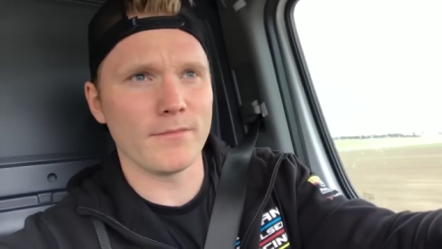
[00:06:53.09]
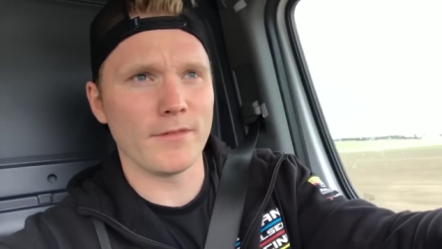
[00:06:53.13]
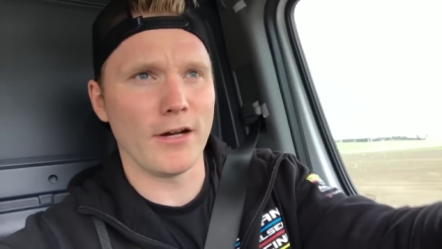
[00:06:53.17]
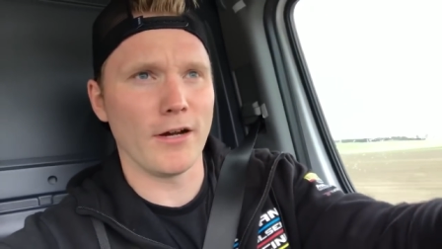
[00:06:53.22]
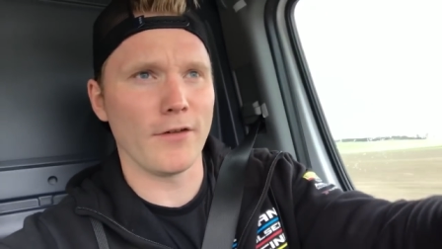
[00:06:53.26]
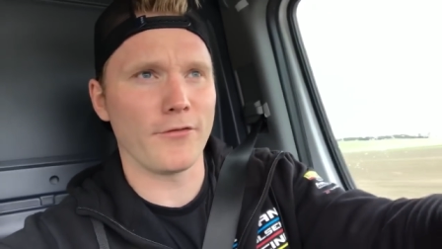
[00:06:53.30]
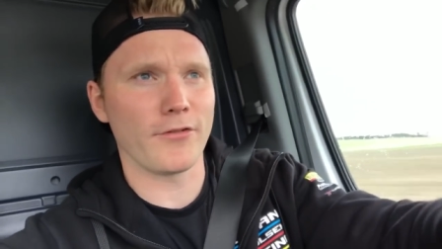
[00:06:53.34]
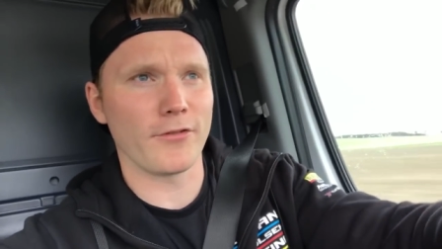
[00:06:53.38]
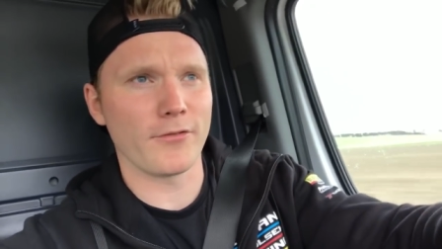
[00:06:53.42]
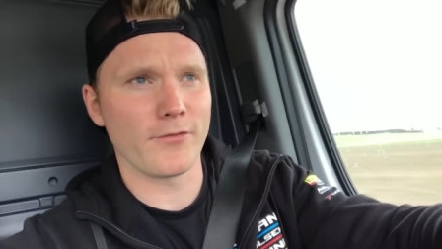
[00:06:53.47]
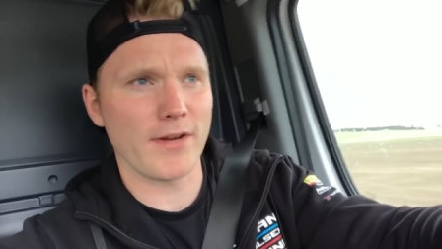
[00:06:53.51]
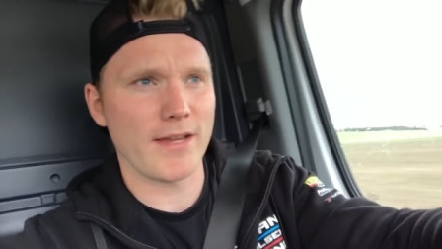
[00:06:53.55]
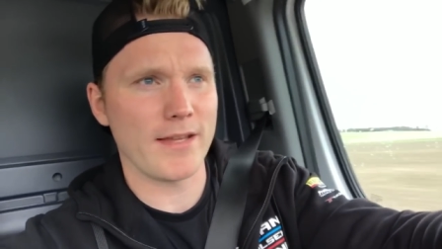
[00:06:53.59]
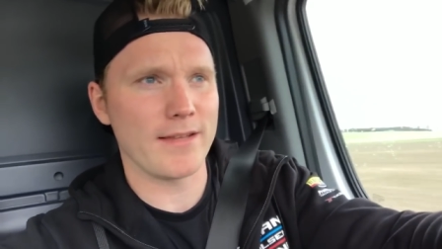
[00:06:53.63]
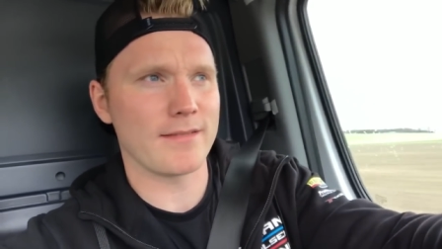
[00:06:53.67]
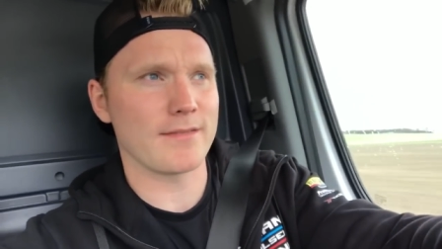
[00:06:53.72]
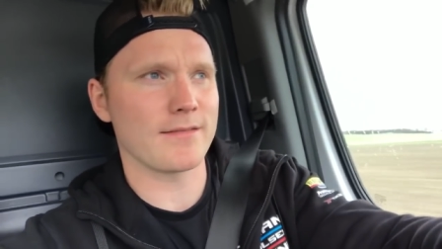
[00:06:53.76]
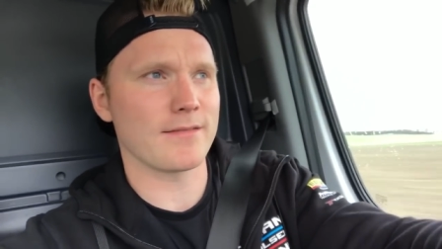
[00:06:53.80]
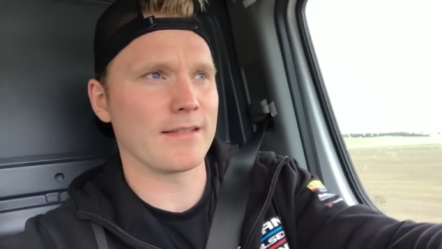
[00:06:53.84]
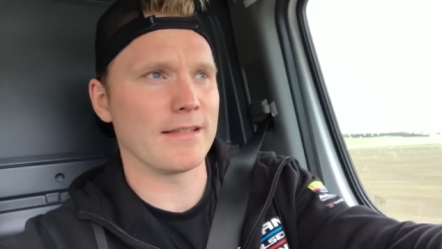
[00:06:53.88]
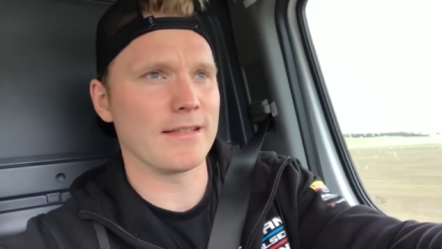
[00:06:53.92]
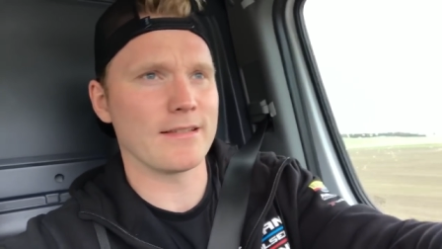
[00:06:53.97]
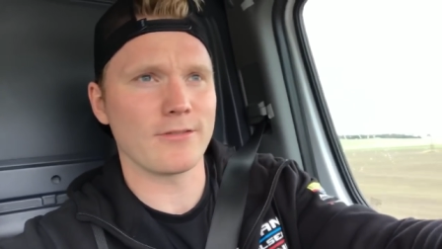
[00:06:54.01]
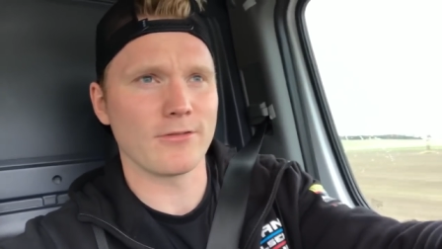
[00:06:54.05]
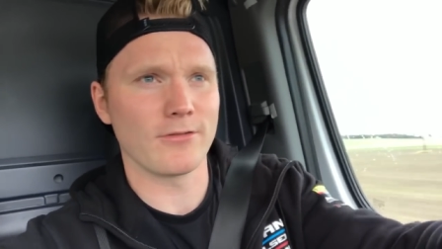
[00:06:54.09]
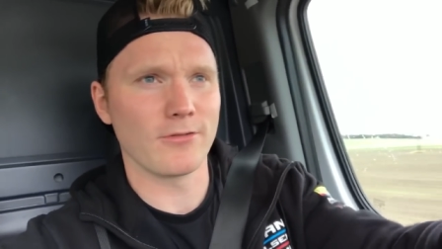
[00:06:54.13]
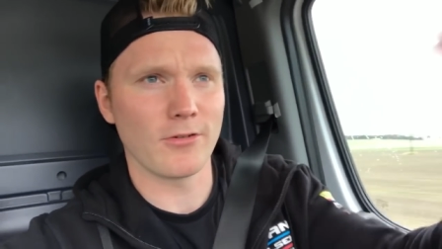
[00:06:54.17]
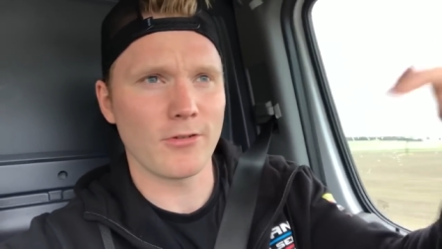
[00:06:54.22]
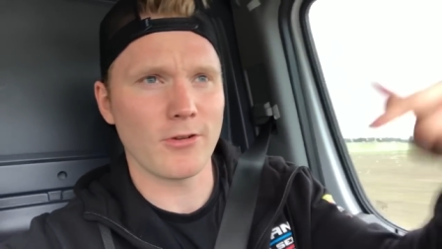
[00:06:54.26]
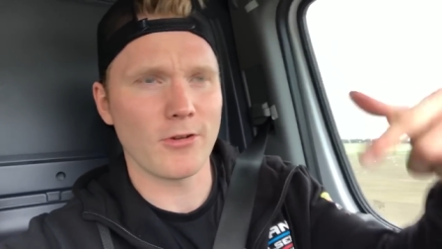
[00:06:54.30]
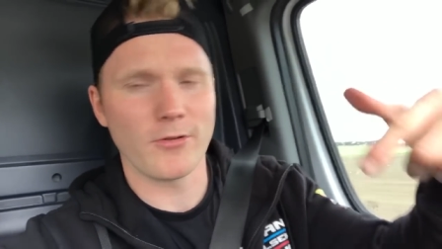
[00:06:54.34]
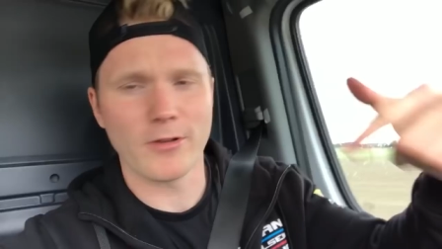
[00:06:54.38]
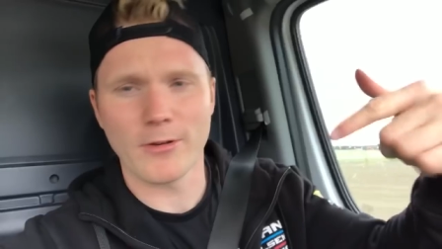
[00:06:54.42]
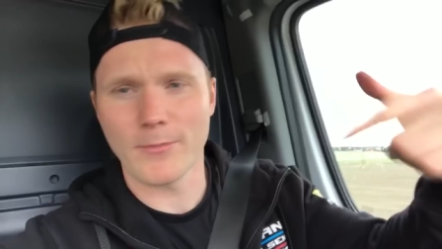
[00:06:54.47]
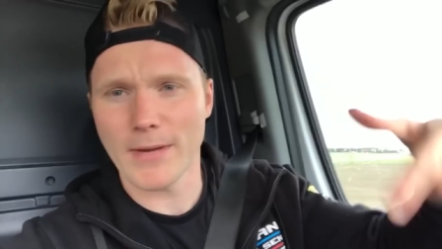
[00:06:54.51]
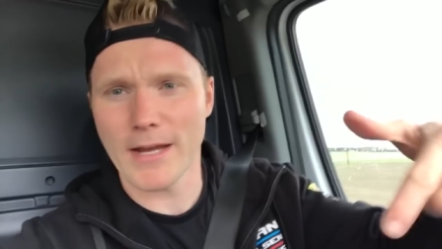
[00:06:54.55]
after the race. He's
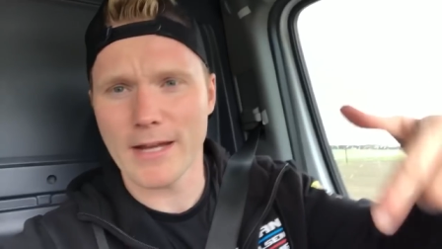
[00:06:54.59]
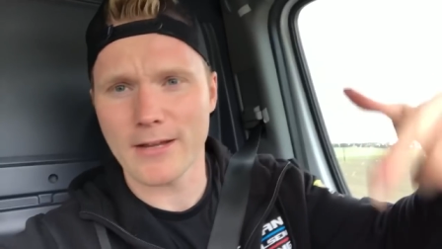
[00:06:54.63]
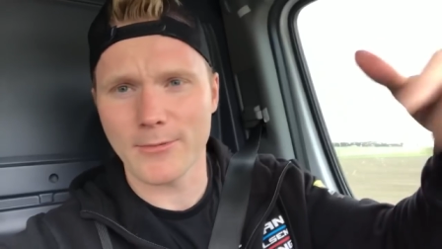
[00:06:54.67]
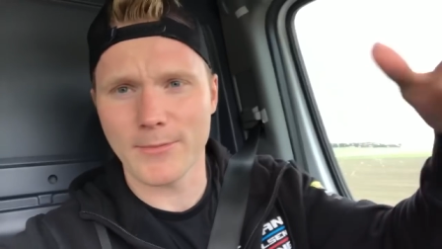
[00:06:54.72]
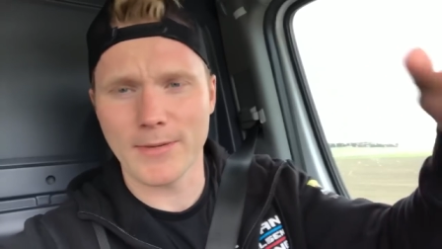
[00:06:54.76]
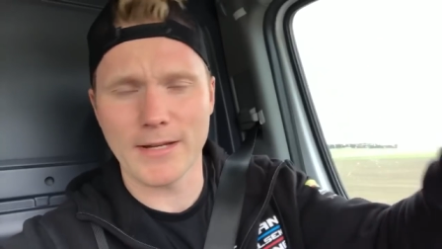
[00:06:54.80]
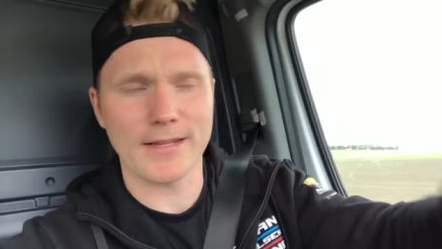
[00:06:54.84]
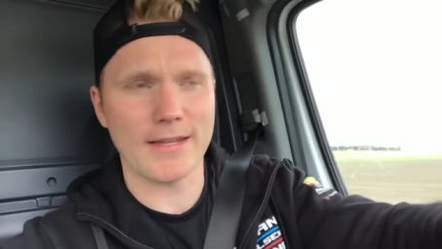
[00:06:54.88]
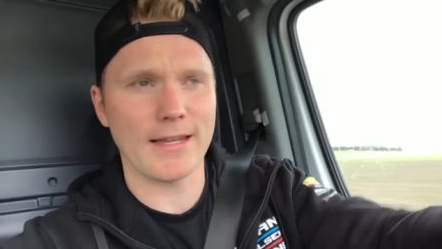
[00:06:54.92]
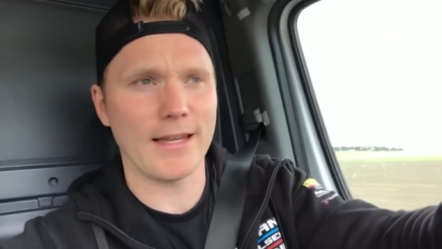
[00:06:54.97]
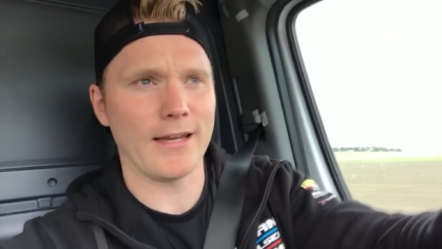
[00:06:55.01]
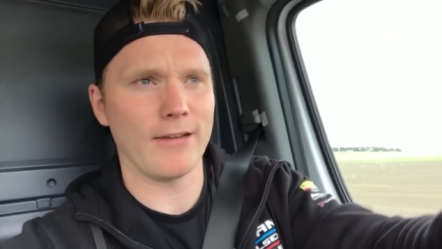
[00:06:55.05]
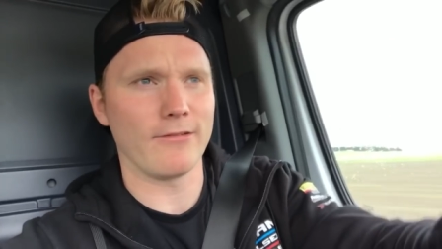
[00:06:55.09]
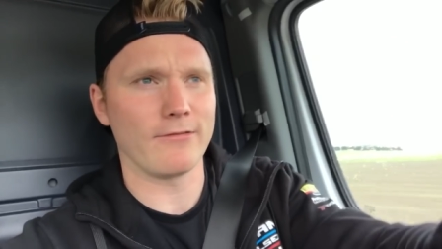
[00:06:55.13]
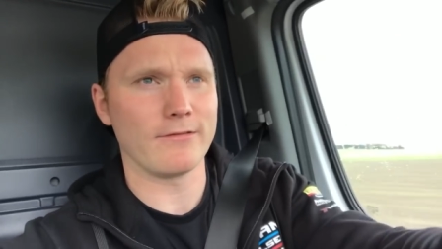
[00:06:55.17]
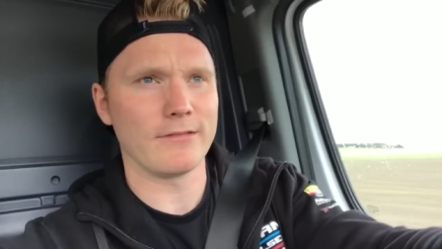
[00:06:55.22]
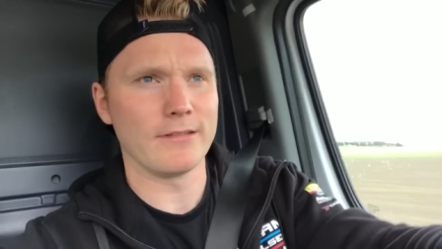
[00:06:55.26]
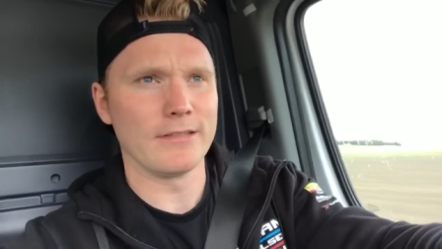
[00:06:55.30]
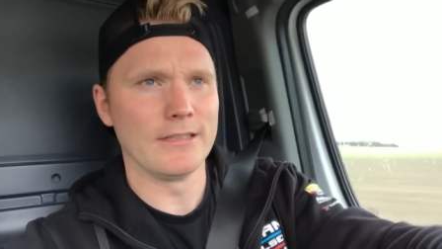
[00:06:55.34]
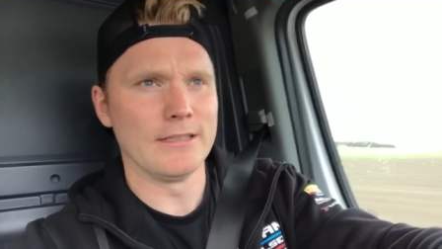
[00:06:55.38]
not going back to my town.